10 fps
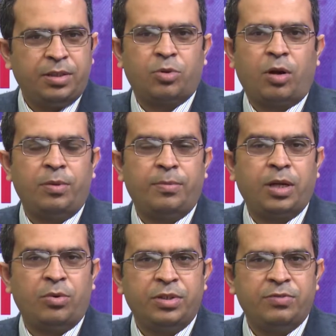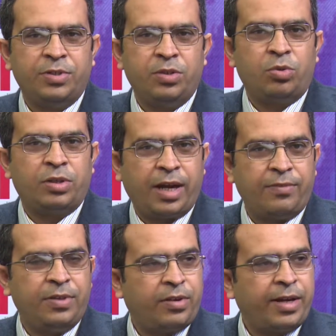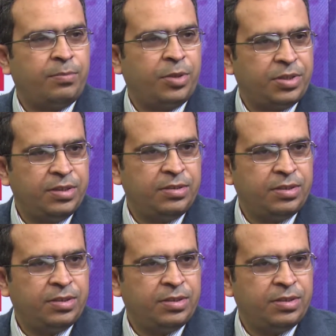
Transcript: The problem now is we don't have the right machines,